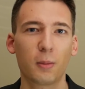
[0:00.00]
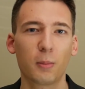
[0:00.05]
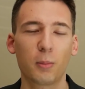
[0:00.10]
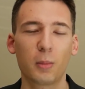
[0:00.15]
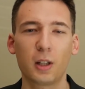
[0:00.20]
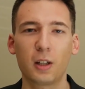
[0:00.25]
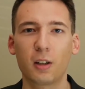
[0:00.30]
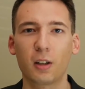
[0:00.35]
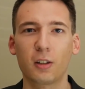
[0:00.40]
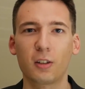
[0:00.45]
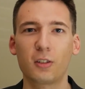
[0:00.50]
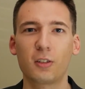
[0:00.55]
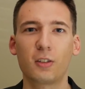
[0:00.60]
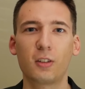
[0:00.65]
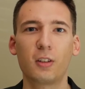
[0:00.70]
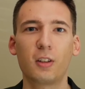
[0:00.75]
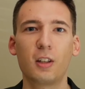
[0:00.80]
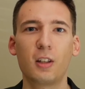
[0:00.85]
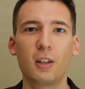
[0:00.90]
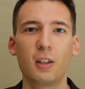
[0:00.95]
Because
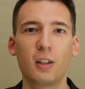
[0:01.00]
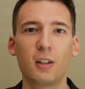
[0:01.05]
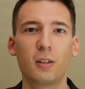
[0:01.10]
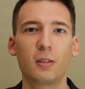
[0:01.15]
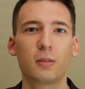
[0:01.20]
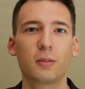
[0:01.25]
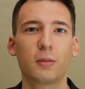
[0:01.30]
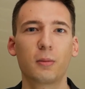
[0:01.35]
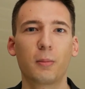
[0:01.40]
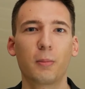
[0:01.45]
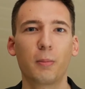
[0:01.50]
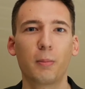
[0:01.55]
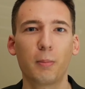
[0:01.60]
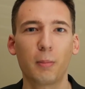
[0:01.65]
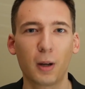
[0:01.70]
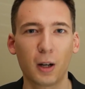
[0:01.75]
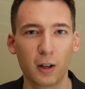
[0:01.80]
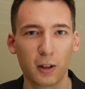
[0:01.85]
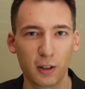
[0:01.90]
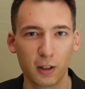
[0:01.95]
the
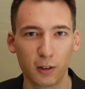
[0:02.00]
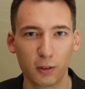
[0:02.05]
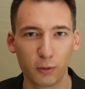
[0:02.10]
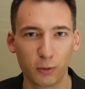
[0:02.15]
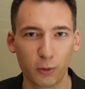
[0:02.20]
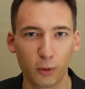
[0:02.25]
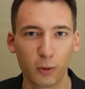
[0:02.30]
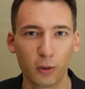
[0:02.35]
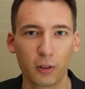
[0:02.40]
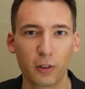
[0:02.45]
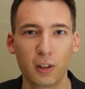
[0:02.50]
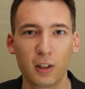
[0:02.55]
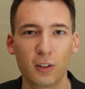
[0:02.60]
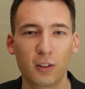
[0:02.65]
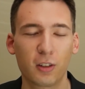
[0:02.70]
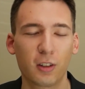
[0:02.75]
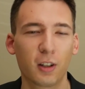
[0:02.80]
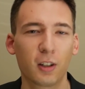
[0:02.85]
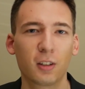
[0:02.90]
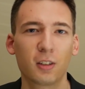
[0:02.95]
market for these
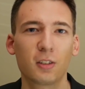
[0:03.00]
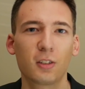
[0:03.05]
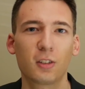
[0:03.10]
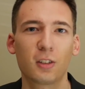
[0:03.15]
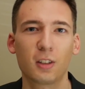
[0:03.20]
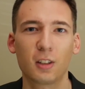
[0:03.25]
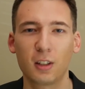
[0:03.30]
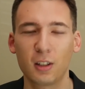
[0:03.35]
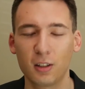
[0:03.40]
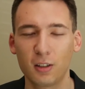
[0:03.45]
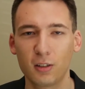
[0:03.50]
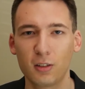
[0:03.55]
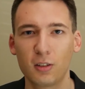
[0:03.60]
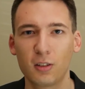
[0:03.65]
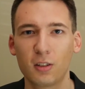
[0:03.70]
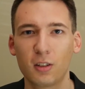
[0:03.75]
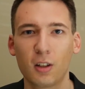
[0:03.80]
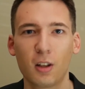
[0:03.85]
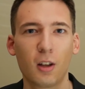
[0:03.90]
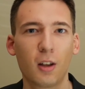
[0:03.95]
things
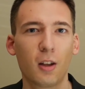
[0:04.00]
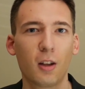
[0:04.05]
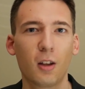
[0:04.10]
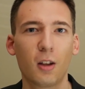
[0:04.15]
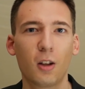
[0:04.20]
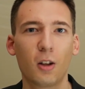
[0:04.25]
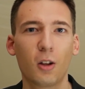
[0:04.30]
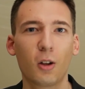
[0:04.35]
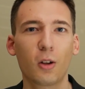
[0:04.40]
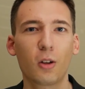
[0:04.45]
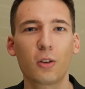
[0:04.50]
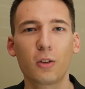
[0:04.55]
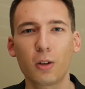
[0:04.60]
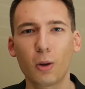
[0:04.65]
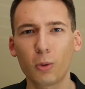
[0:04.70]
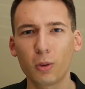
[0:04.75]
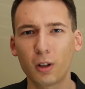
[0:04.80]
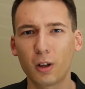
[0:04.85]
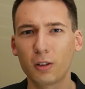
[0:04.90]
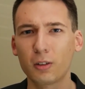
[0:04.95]
is no
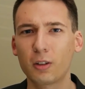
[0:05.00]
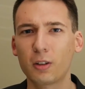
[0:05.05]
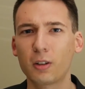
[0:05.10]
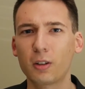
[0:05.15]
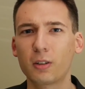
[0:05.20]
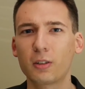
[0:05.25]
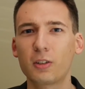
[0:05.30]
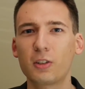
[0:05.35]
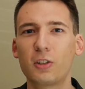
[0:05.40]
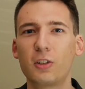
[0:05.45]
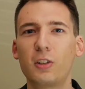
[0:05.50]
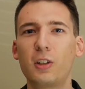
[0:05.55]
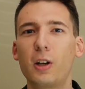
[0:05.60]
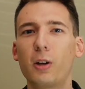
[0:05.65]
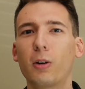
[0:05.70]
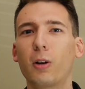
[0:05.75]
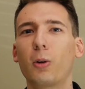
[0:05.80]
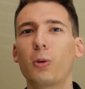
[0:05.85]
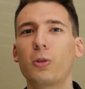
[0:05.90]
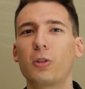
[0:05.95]
longer
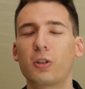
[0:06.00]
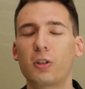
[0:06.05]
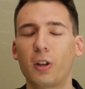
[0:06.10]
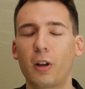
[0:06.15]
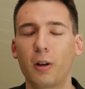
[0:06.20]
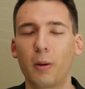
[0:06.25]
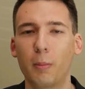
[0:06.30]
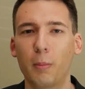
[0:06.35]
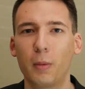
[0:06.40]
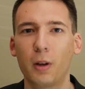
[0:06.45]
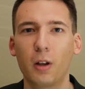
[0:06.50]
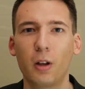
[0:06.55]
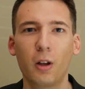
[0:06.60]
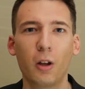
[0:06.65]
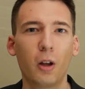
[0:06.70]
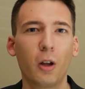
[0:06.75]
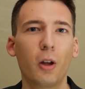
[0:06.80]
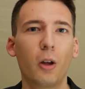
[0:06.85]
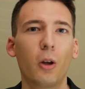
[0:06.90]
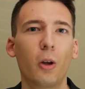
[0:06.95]
zero sum,
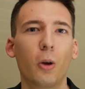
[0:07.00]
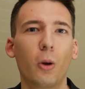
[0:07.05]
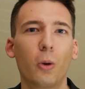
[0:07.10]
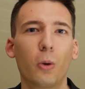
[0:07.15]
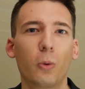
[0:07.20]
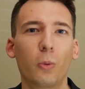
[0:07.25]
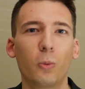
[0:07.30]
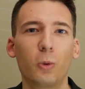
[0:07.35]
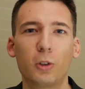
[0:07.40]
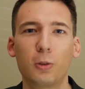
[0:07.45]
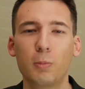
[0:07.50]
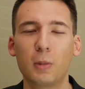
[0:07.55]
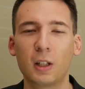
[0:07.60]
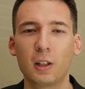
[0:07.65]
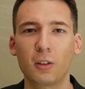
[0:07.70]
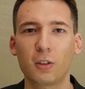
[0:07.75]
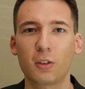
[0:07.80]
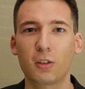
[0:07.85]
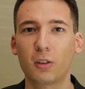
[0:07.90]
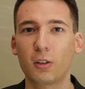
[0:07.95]
which
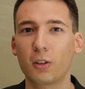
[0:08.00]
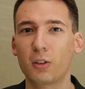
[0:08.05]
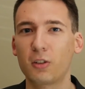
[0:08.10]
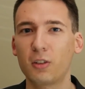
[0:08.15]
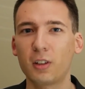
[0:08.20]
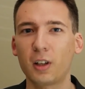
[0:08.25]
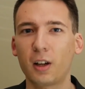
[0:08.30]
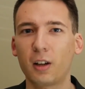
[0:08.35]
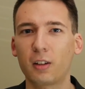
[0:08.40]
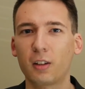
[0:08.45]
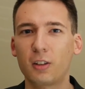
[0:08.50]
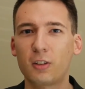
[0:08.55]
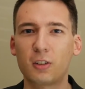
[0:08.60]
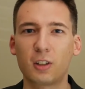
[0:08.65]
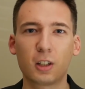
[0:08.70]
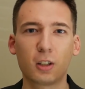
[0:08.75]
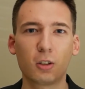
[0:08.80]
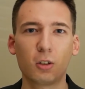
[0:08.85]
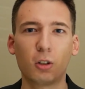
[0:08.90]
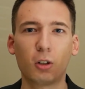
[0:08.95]
means there's not a
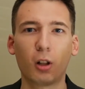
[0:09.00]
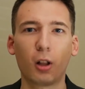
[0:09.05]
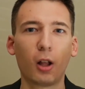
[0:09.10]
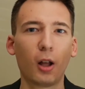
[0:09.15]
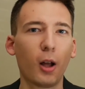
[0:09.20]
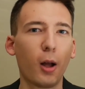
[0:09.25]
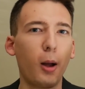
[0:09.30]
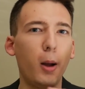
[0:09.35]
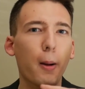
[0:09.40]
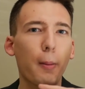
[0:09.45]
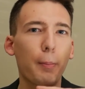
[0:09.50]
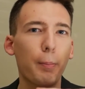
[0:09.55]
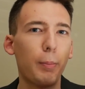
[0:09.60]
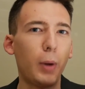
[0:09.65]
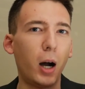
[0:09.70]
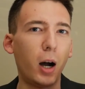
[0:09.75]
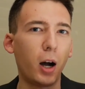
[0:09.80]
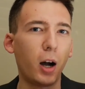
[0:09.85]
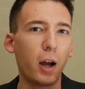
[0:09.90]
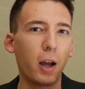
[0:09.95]
single
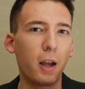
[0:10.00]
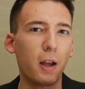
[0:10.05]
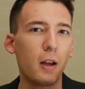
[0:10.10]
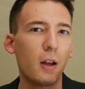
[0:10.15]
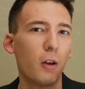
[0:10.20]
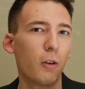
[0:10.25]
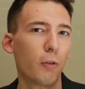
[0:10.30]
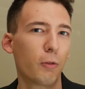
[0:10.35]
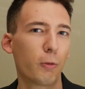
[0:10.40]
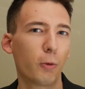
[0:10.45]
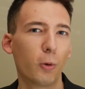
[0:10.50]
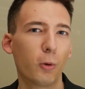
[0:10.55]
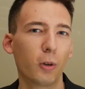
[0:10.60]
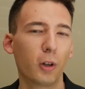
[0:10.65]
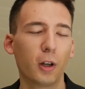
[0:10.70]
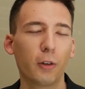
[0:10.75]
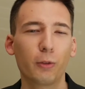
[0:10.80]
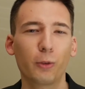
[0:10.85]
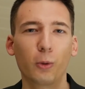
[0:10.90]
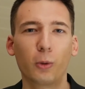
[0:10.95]
pie for
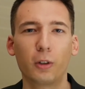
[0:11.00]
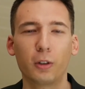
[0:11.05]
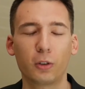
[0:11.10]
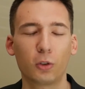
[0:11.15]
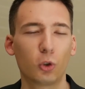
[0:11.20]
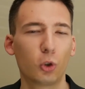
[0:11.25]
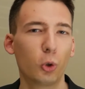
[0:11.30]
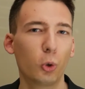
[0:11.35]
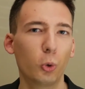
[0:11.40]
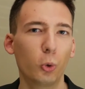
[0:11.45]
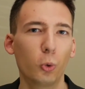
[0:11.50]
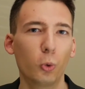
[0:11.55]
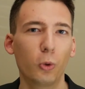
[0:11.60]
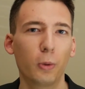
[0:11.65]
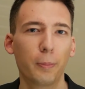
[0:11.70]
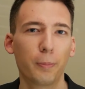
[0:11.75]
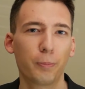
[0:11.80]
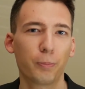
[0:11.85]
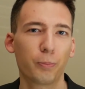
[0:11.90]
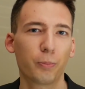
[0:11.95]
everyone to
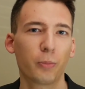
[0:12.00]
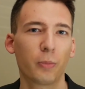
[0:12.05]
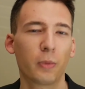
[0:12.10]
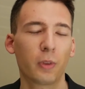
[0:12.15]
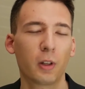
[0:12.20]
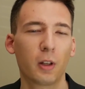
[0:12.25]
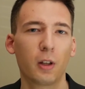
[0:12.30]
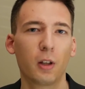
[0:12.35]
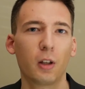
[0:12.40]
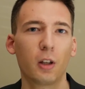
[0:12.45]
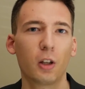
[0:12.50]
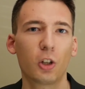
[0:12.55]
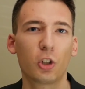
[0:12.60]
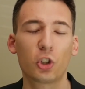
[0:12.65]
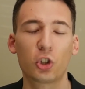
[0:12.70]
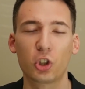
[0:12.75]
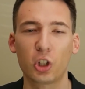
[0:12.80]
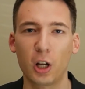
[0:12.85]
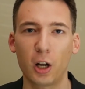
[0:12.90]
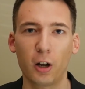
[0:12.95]

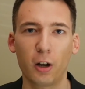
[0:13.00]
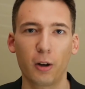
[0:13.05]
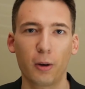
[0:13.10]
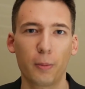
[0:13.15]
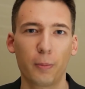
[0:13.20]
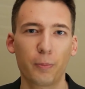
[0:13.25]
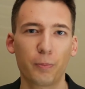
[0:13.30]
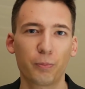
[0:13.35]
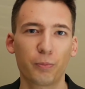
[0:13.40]
share.